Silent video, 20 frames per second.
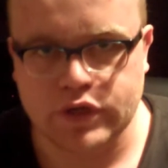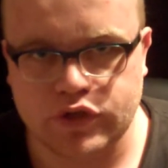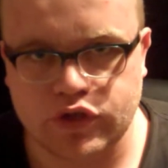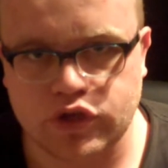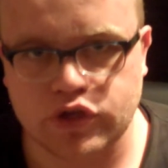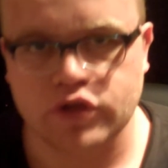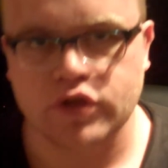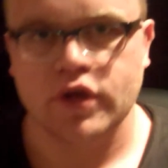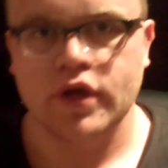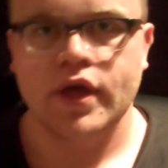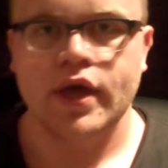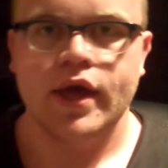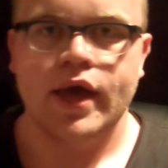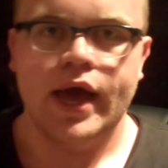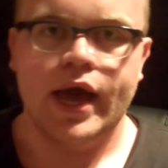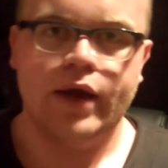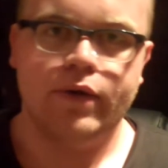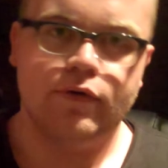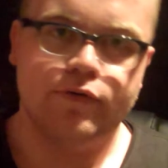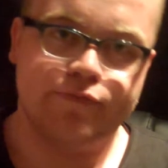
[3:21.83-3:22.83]
which
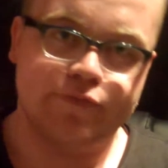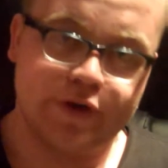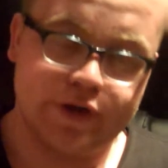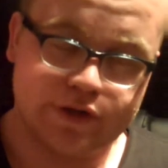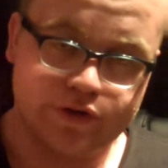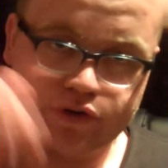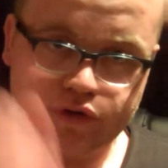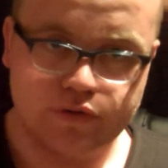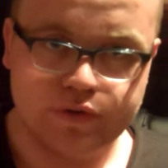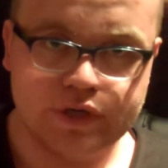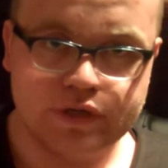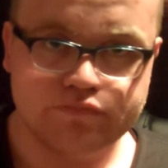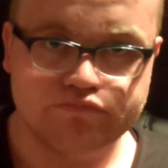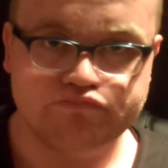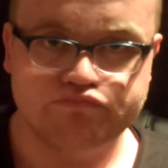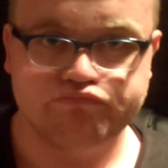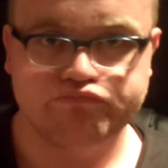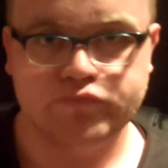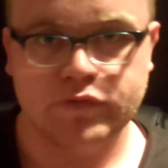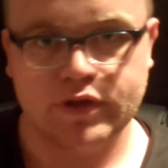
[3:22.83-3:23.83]
I will fucking do it.
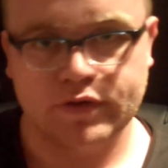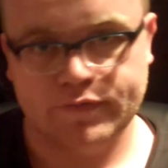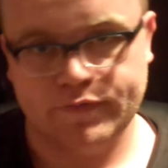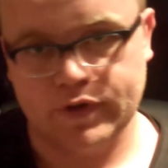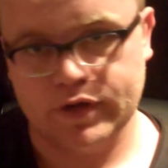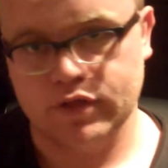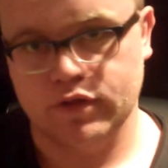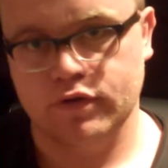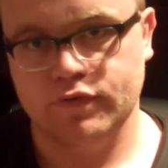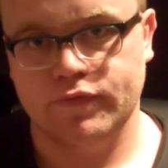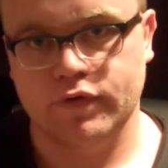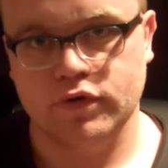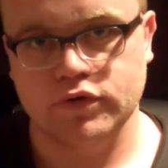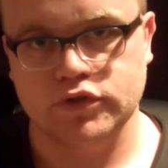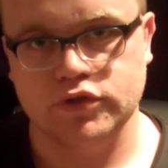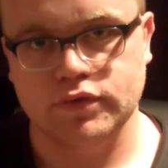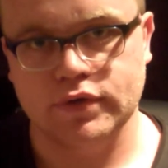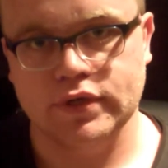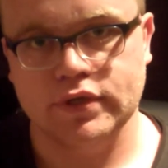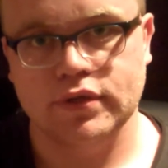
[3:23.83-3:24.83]
Fucking look forward
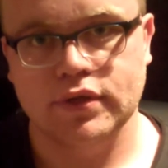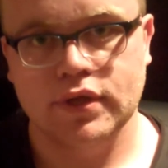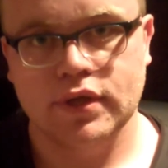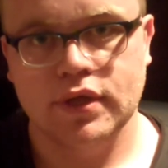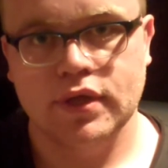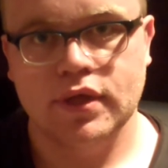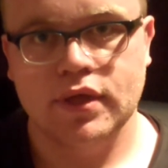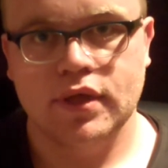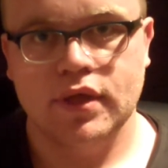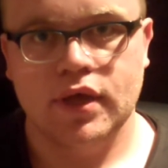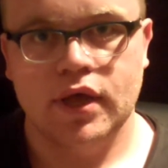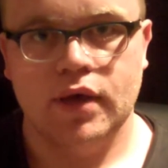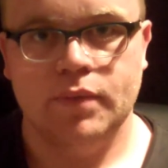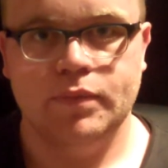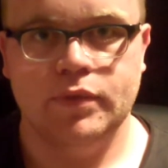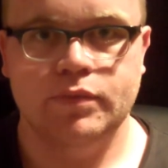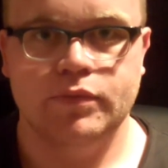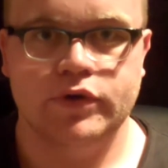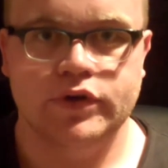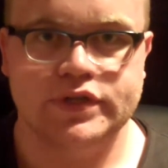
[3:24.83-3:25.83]
to it.
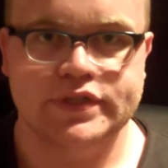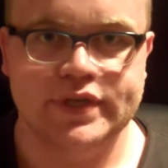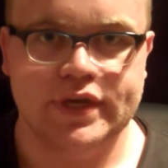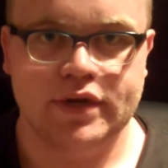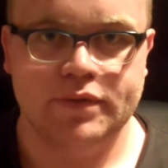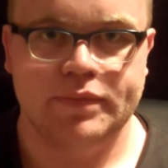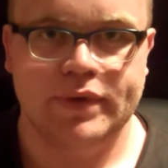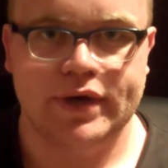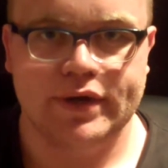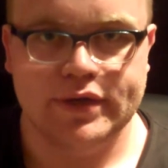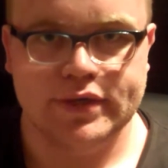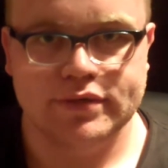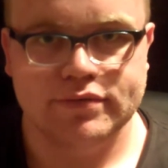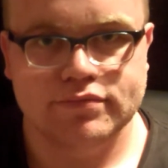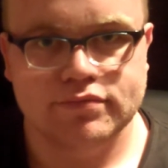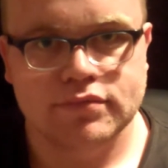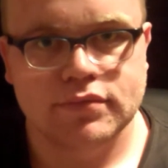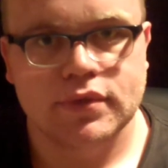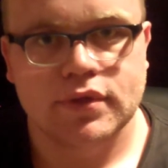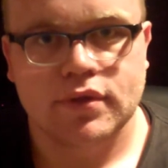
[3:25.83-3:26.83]
Be more excited about it.
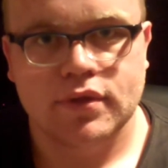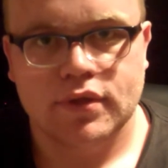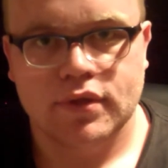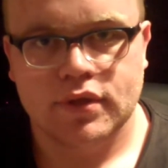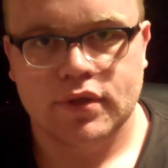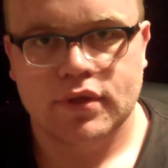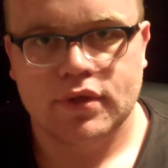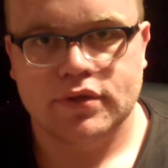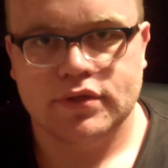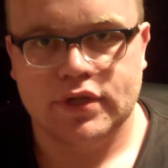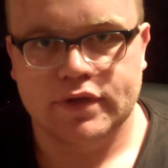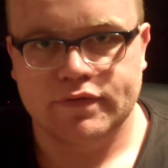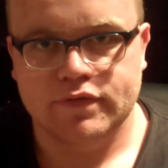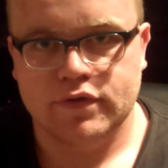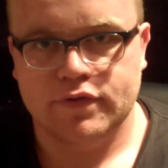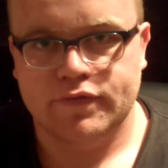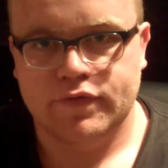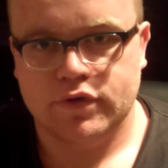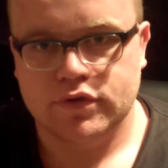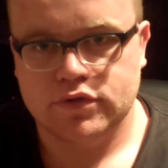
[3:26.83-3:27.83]
Definitely
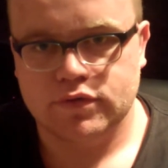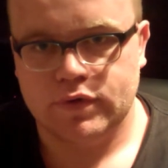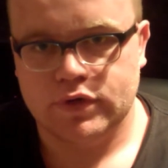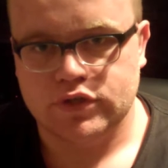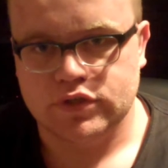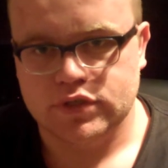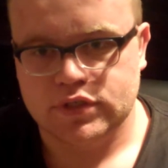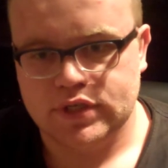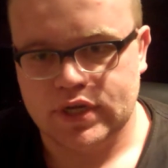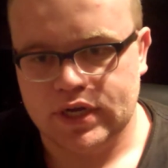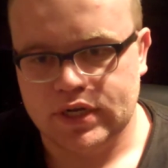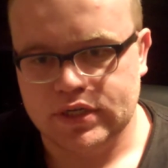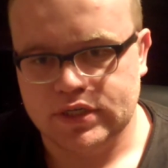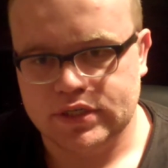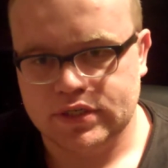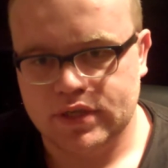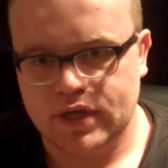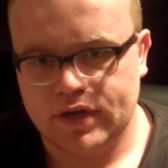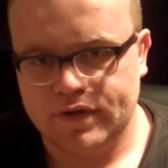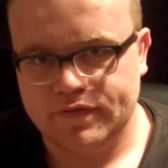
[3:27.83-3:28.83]
look forward to watching Scotty's
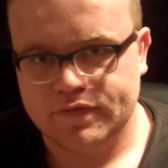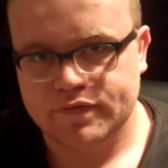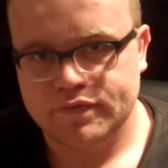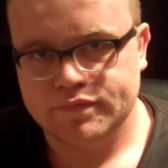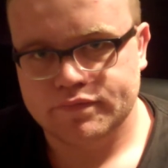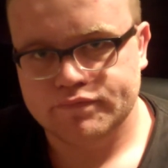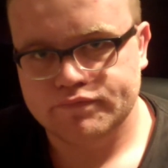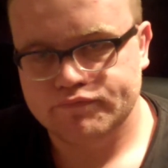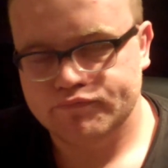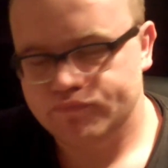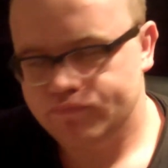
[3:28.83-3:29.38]
stuff.